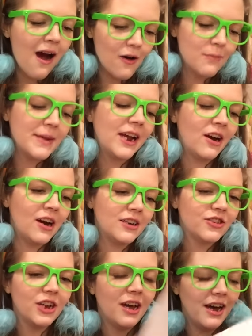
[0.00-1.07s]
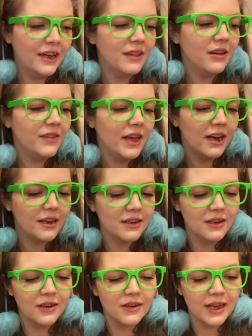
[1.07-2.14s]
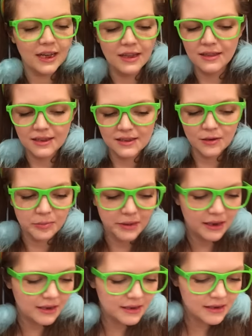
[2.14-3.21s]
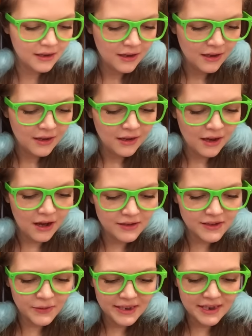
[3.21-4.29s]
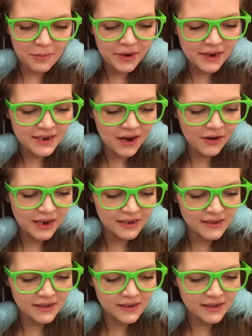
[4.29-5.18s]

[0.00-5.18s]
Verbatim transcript: Oh my gosh, I love that. Okay, let's open these. All sweets I picked out is